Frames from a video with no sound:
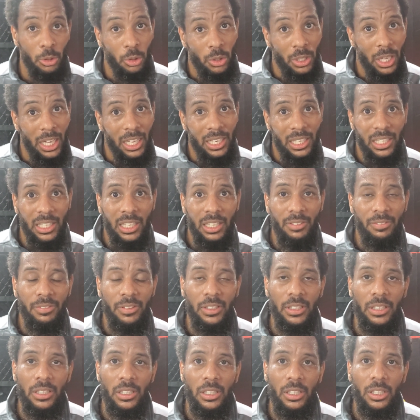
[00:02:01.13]
You gotta live
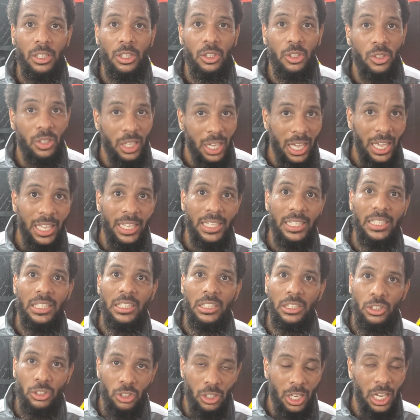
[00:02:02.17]
it. You gotta eat.
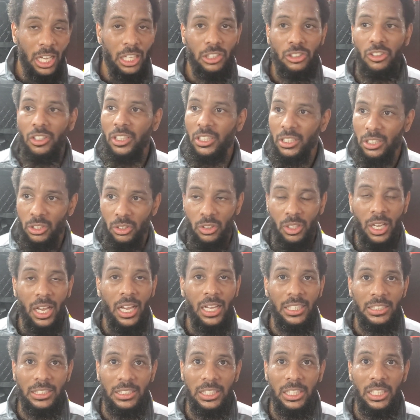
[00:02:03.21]
You gotta drink. You
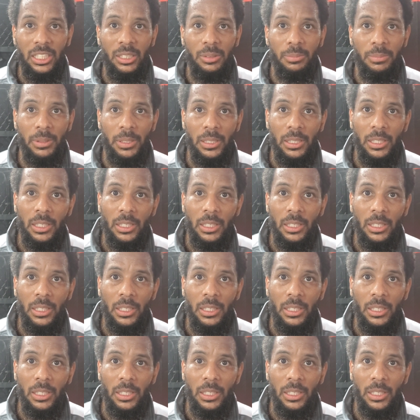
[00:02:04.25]
gotta sleep.